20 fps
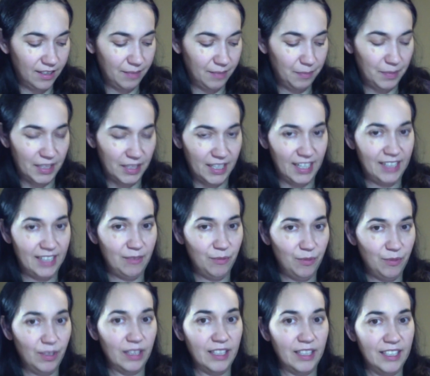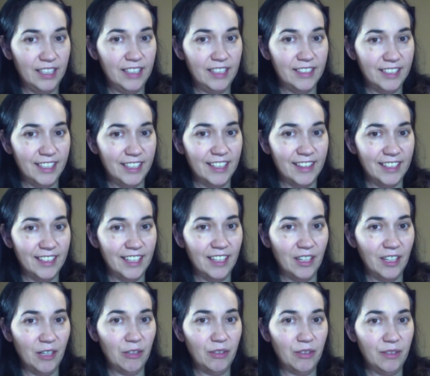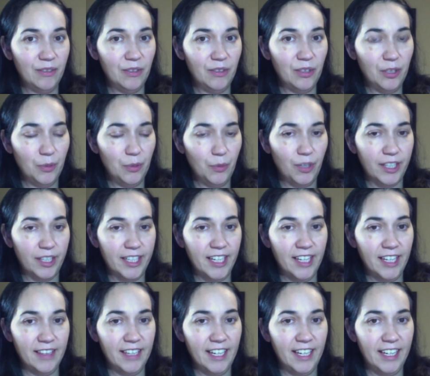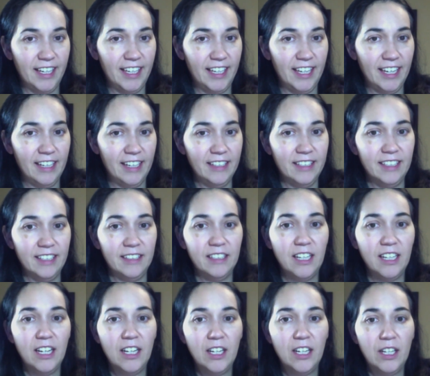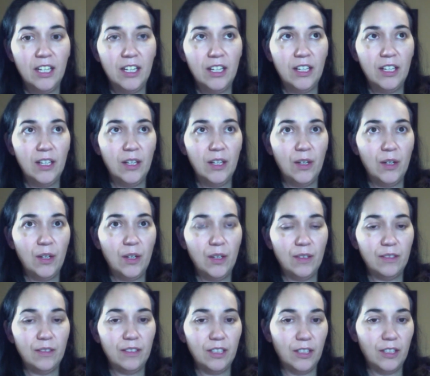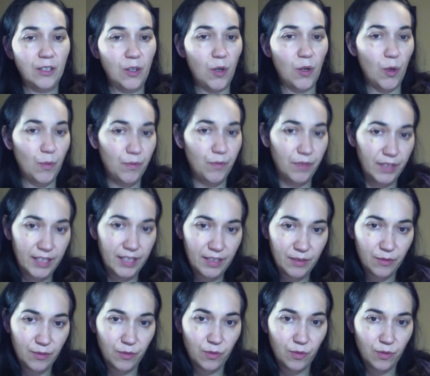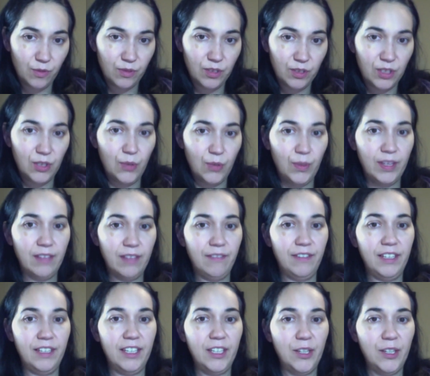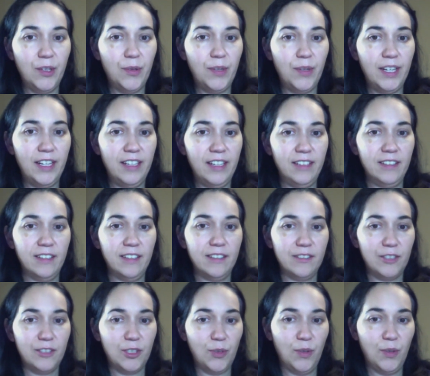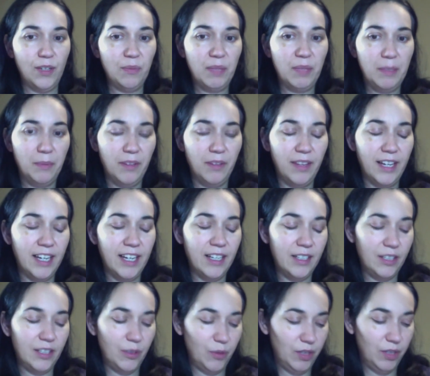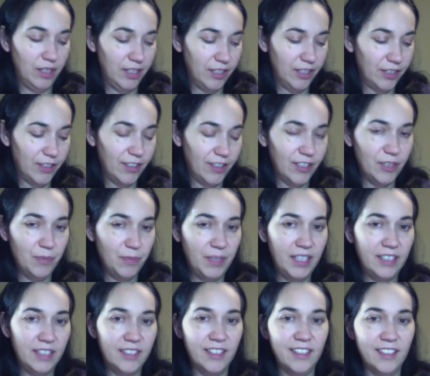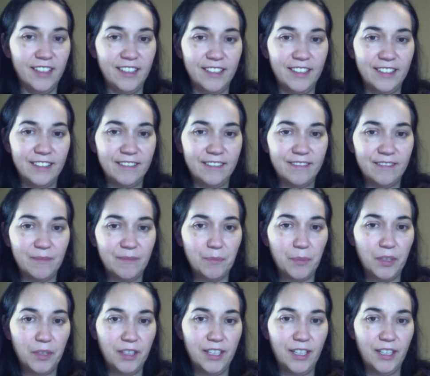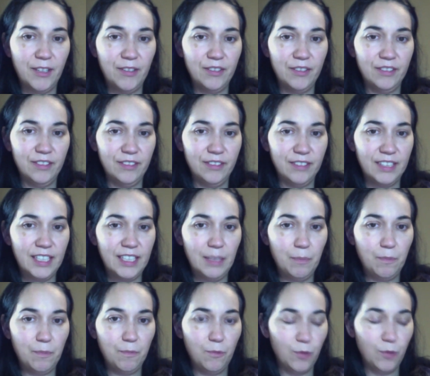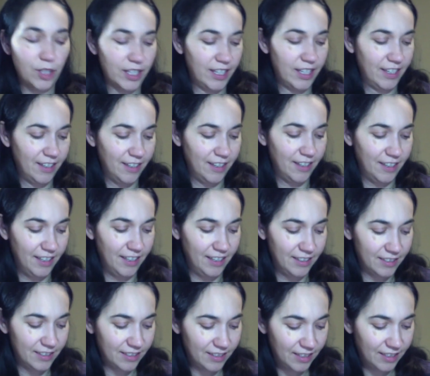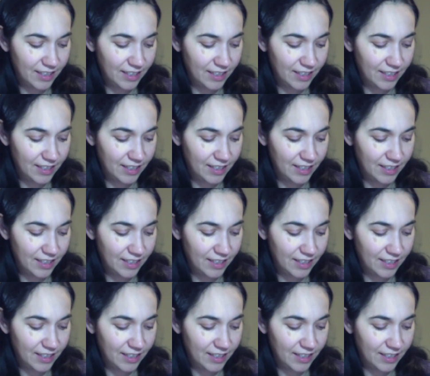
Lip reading: But I really need to get that out and working on that again, and hopefully doing the video and showing people that it will encourage me to pull it out and keep working on it.